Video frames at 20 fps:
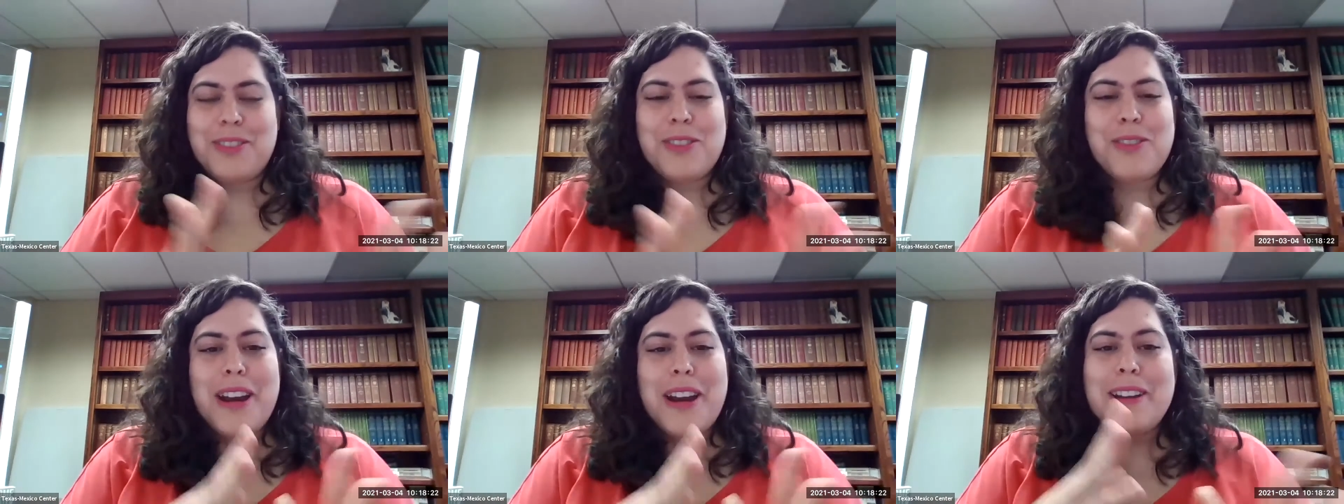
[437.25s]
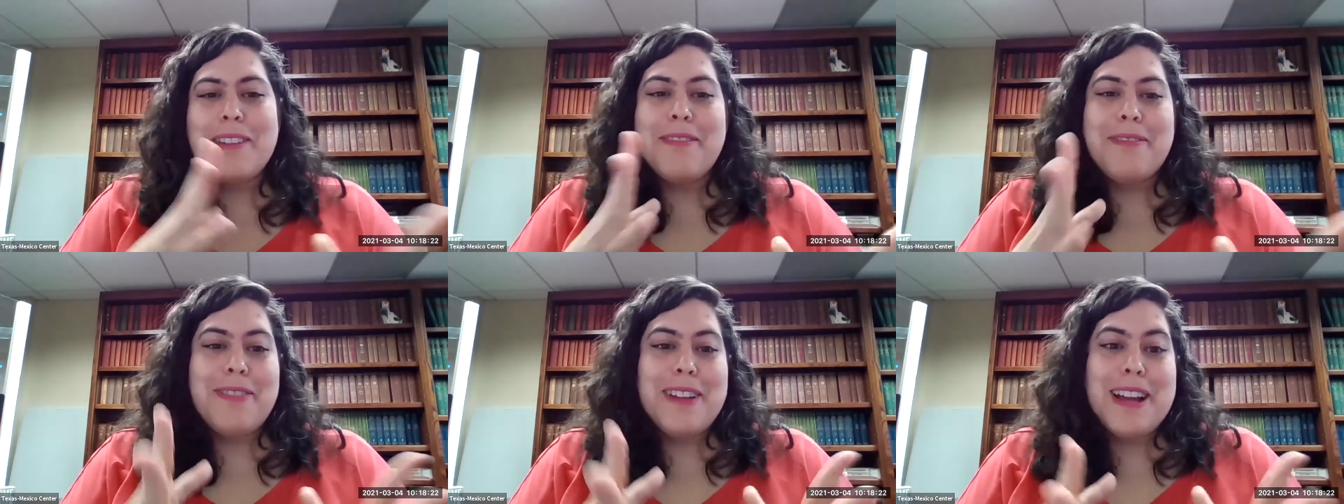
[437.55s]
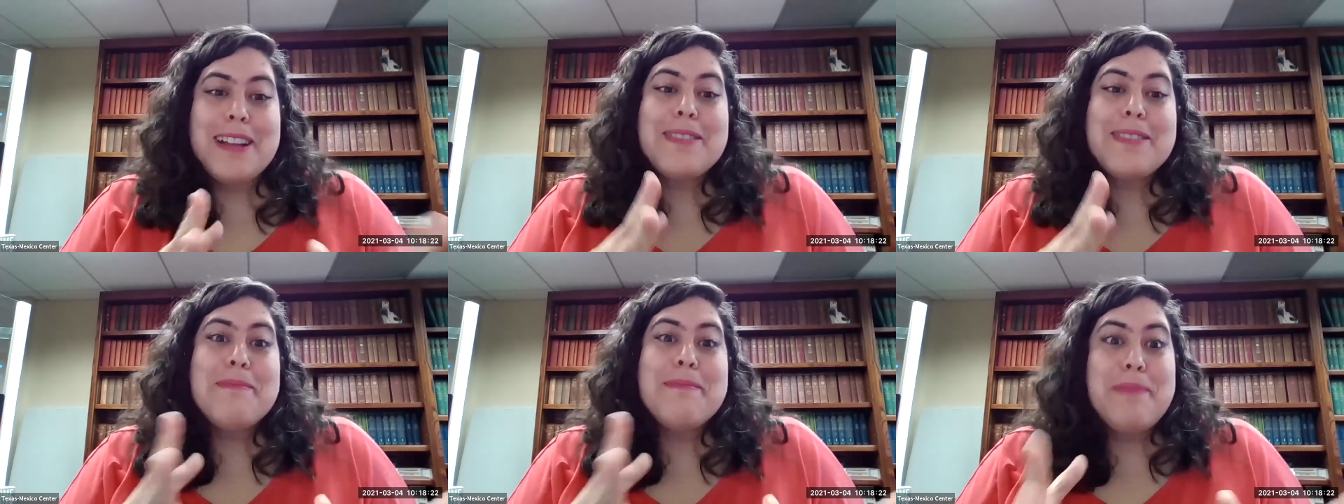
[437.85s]
trying to
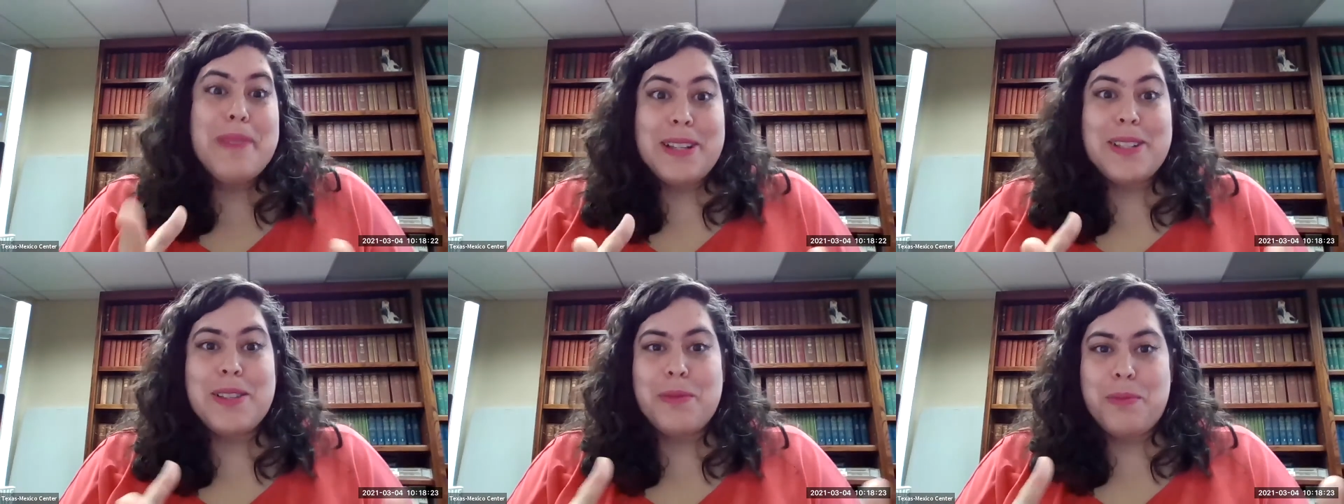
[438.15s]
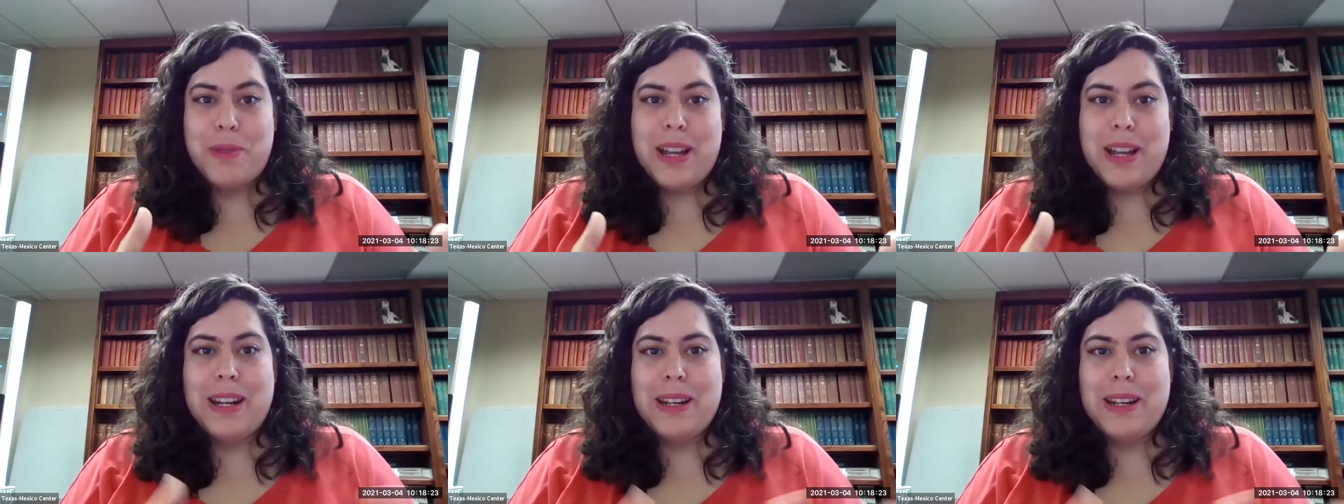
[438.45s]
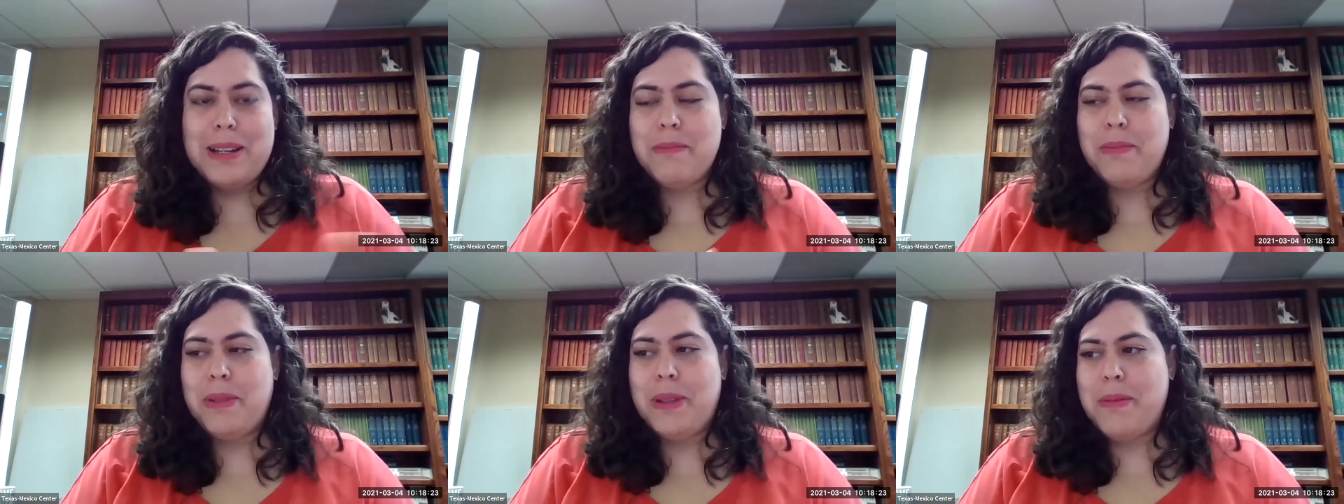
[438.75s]
find the best way
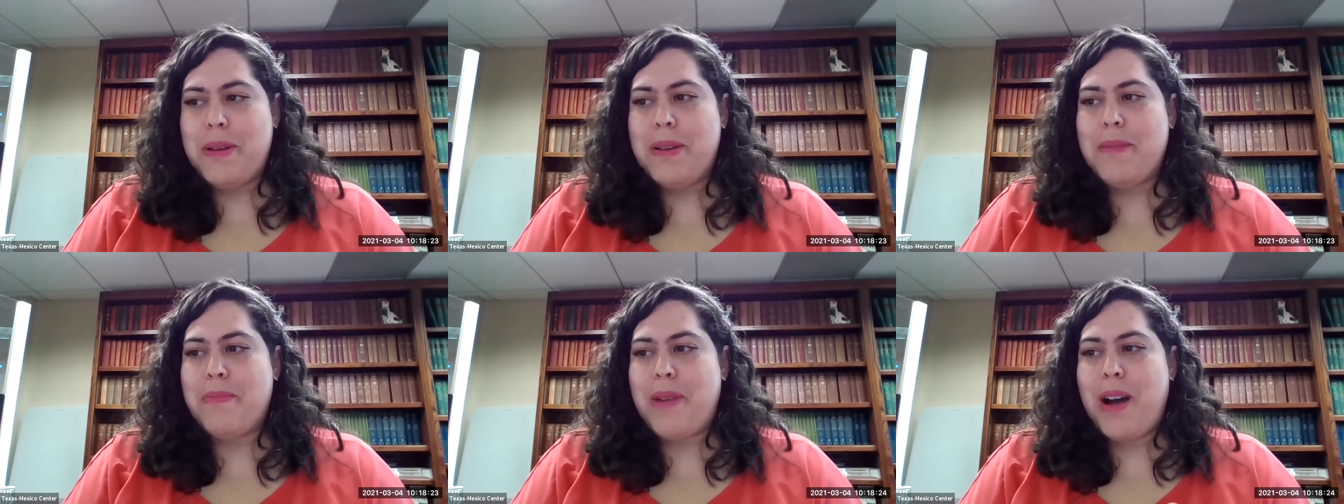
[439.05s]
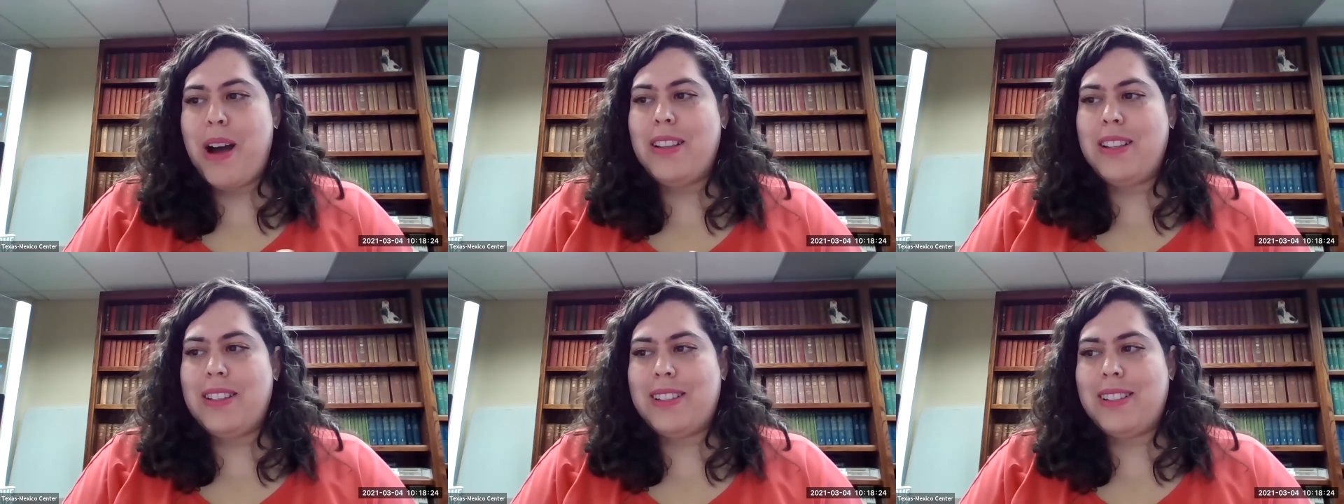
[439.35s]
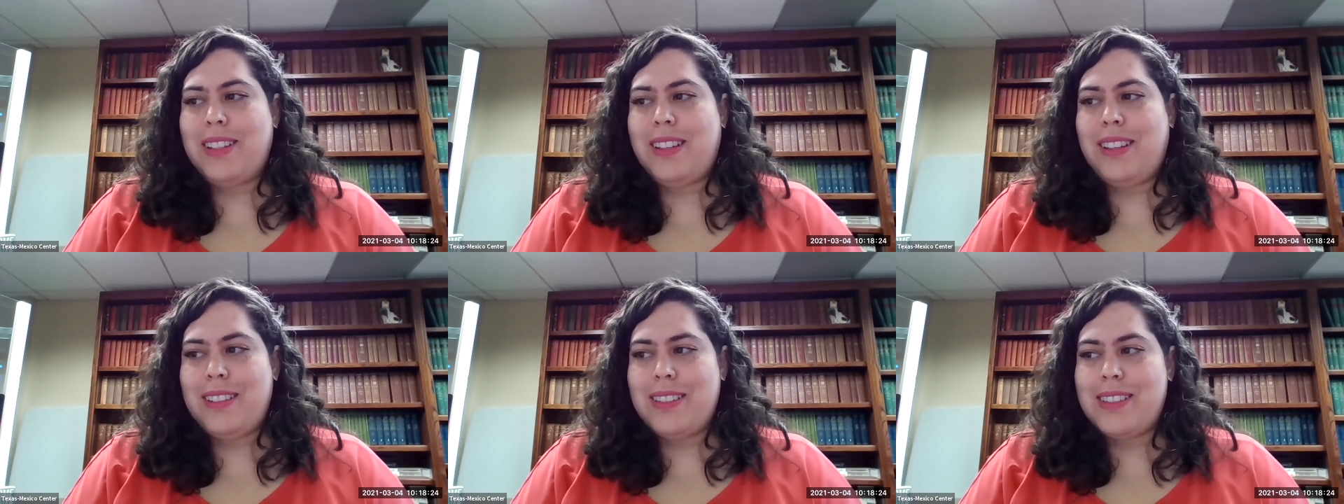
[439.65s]
to implement
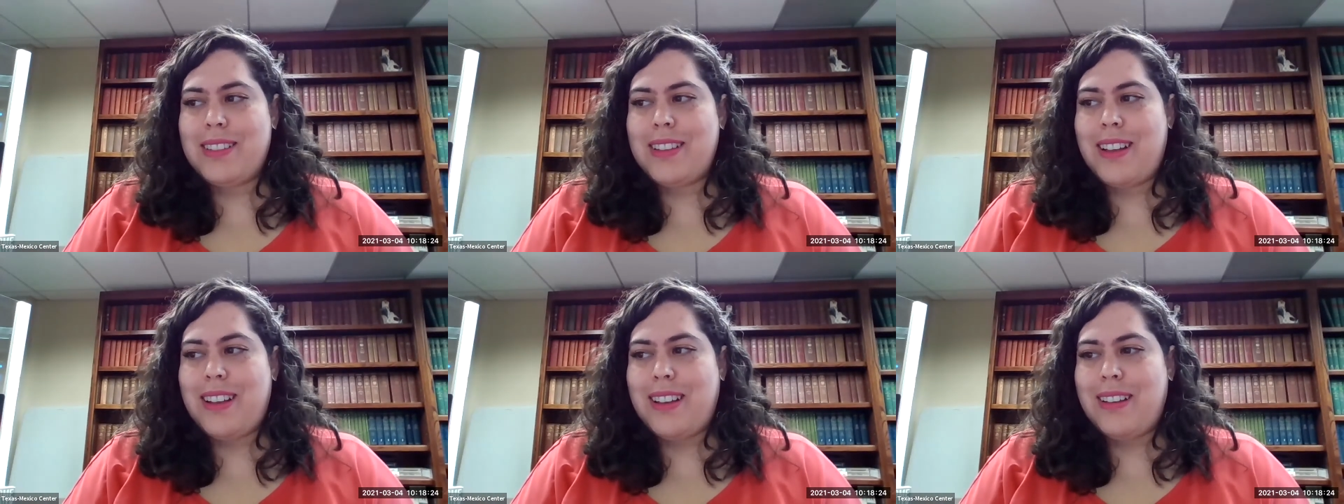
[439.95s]
policies,